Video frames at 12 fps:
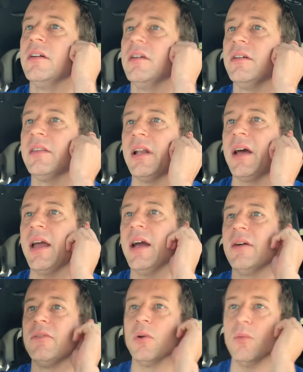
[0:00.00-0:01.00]
than I
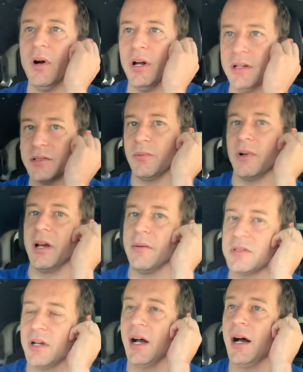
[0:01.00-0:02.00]
ever was when I
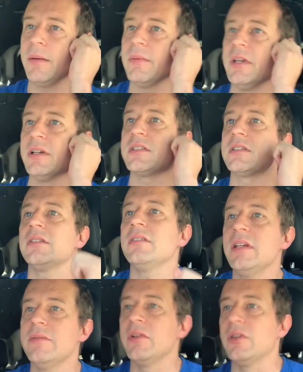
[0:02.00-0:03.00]
was a hobbyist.
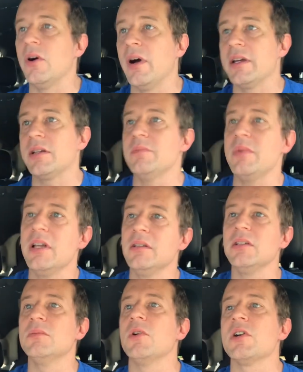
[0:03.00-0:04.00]
Even though I could be a
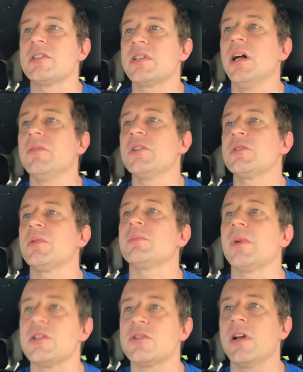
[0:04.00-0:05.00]
little more selfish with
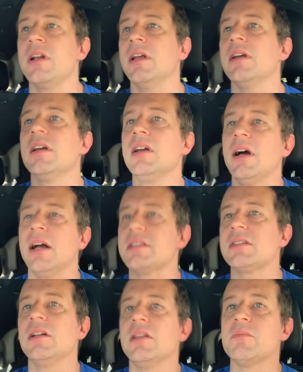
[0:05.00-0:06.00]
my training, I
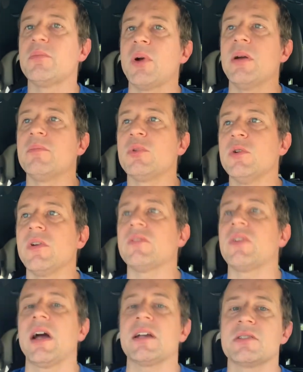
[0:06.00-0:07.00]
still am improving
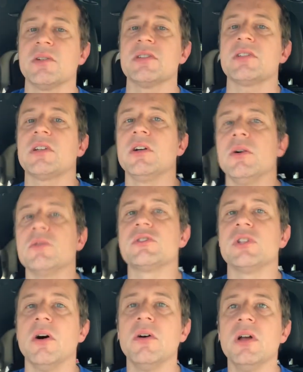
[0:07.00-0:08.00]
faster as a coach.
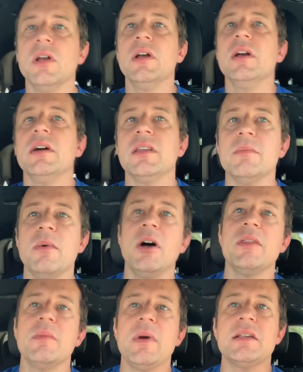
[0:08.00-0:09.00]
So
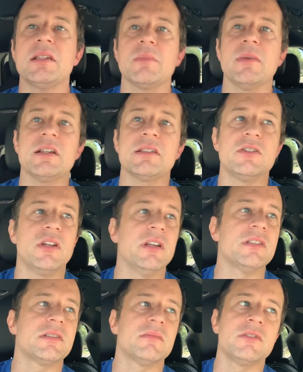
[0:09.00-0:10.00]
the basic message
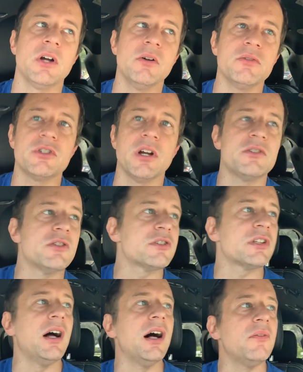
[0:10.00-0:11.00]
is, don't judge
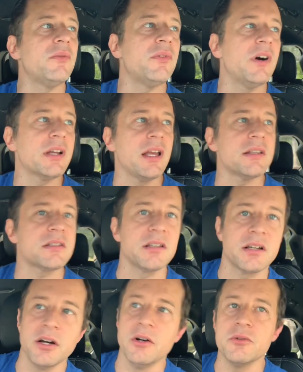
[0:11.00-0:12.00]
yourself against
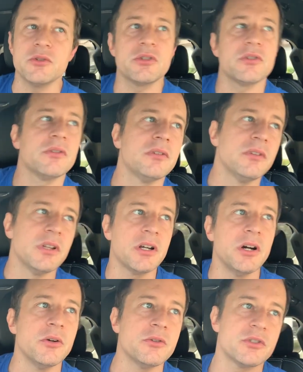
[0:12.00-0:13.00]
the coach. The
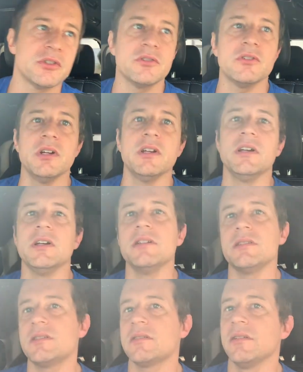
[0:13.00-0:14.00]
coach
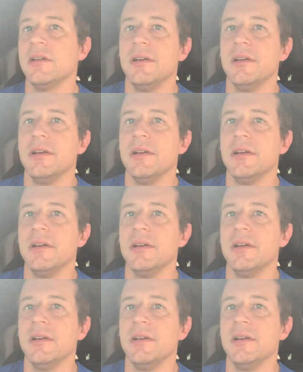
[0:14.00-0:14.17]
is